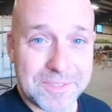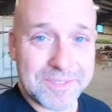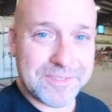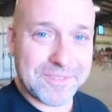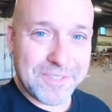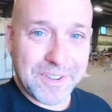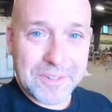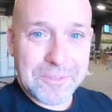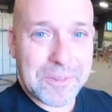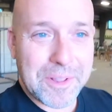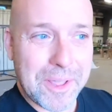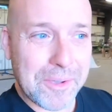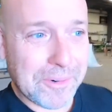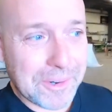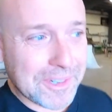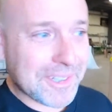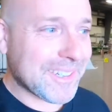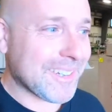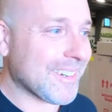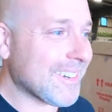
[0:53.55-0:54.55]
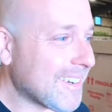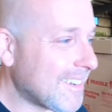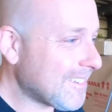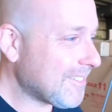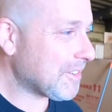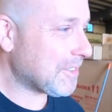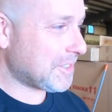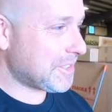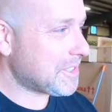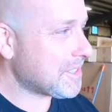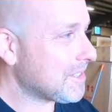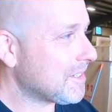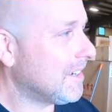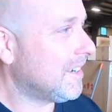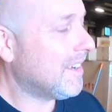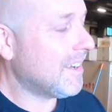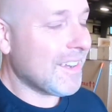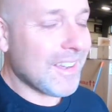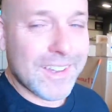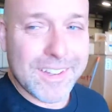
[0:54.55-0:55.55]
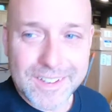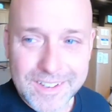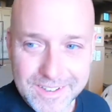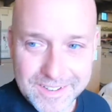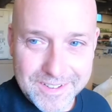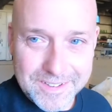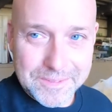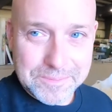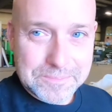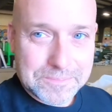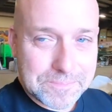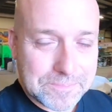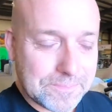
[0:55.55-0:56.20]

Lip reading: Fun while I worked here, for sure. In